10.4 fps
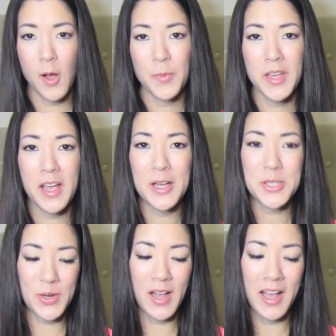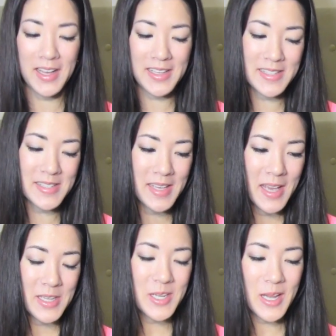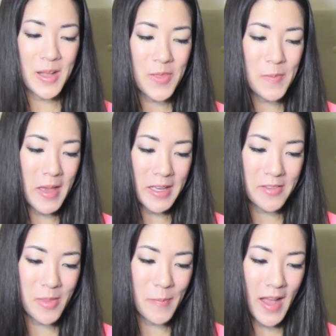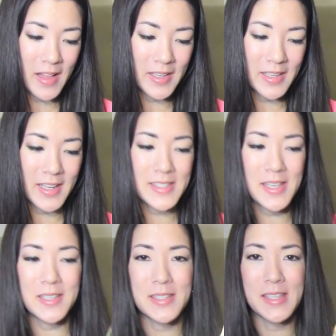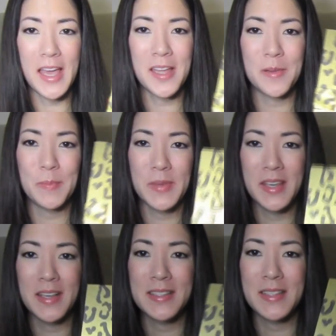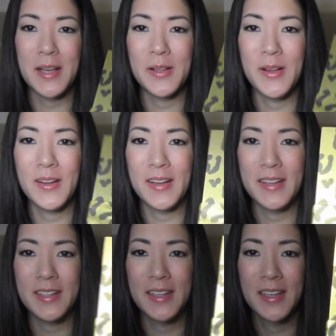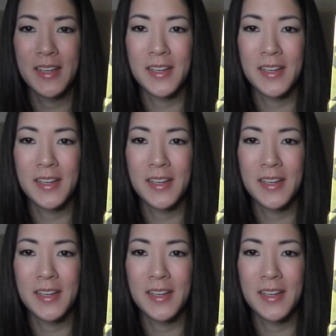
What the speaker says: Oh my gosh, you guys, check out the back of the palette. It says, "Get BSL on."